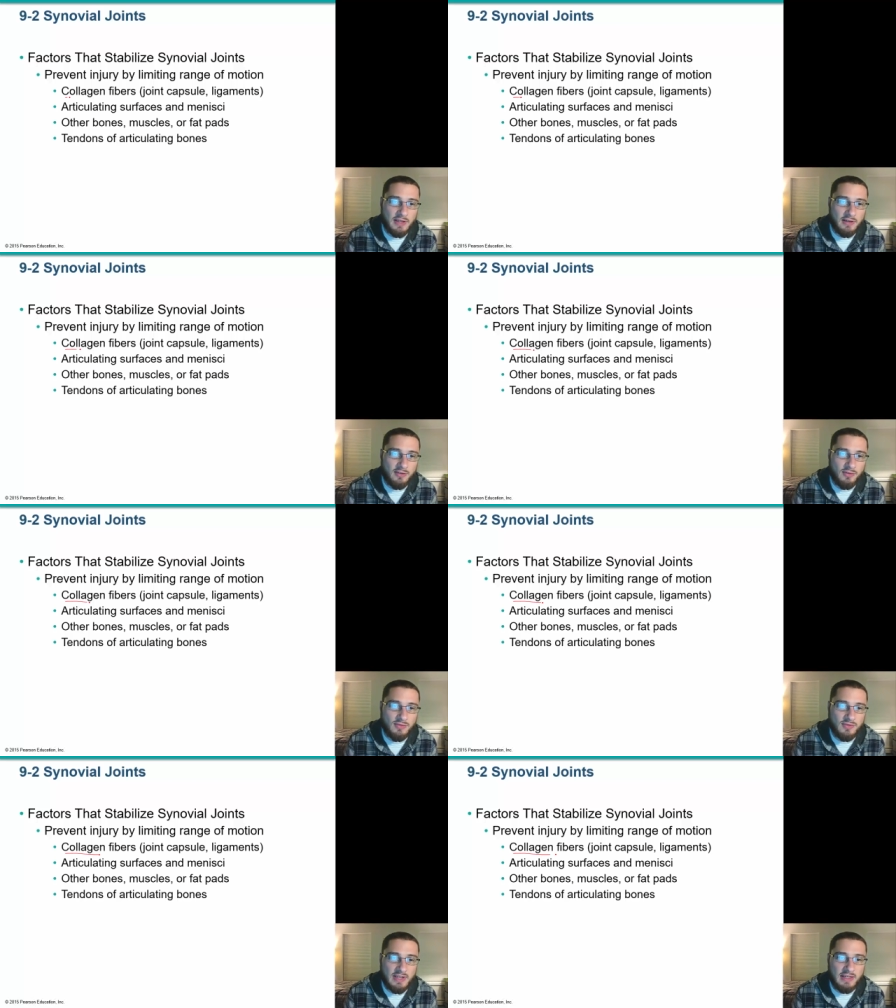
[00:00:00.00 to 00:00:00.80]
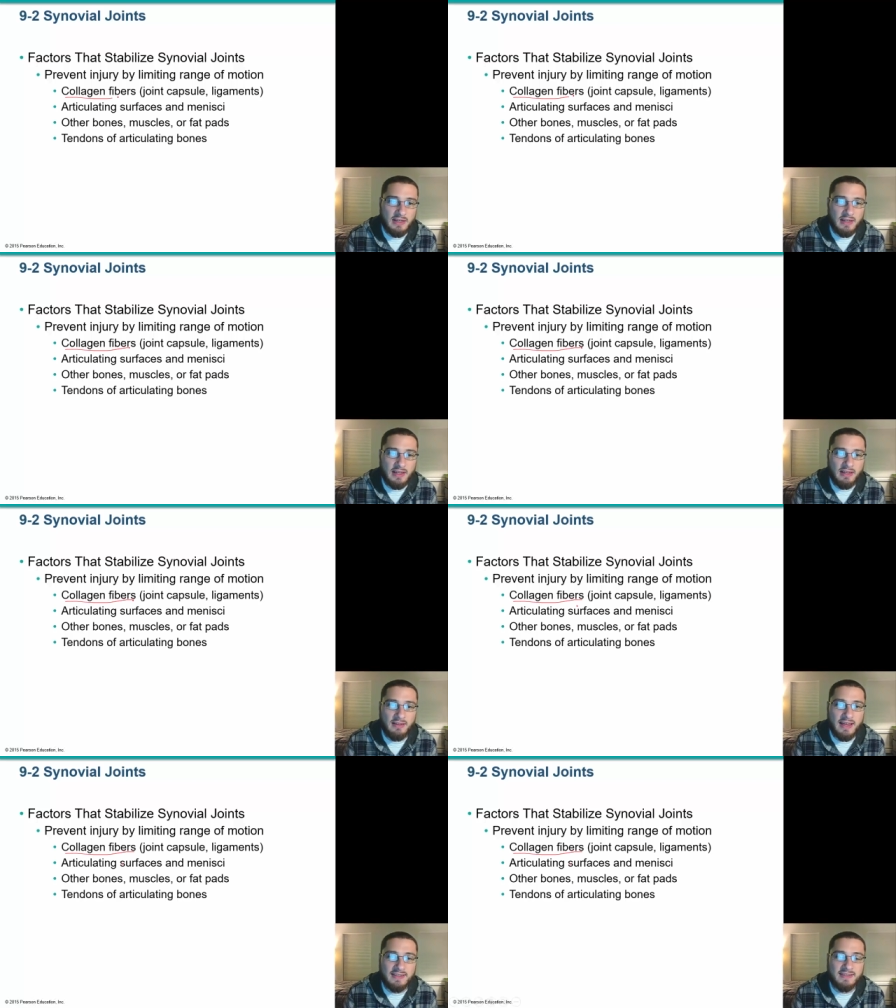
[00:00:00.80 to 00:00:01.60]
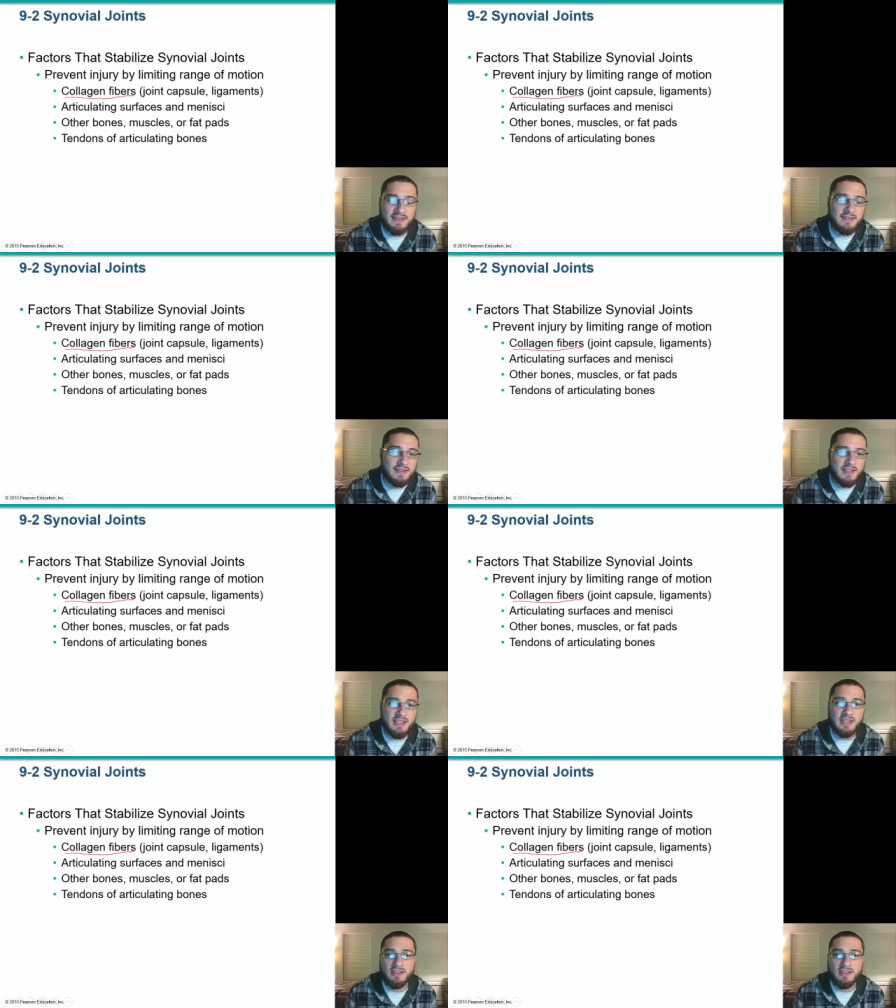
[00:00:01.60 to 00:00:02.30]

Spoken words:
That elasticity